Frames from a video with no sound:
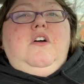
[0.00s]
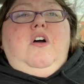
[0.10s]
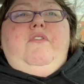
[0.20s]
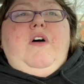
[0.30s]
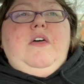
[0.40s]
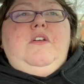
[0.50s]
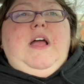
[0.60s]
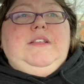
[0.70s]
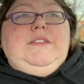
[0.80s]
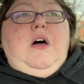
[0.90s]
her father
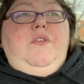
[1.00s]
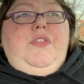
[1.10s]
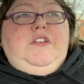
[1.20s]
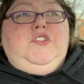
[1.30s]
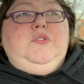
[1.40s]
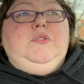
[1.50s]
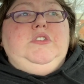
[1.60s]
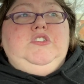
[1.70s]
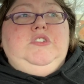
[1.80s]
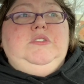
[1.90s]
has health issues
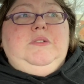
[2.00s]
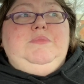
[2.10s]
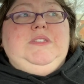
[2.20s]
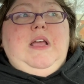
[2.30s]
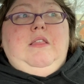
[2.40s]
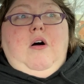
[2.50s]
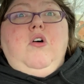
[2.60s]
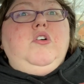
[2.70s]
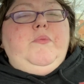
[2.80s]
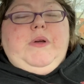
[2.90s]
and she ends up staying
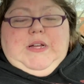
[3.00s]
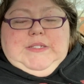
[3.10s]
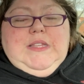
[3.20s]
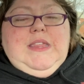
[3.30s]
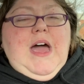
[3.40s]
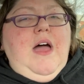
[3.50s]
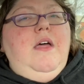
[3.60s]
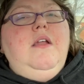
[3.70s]
longer because of that.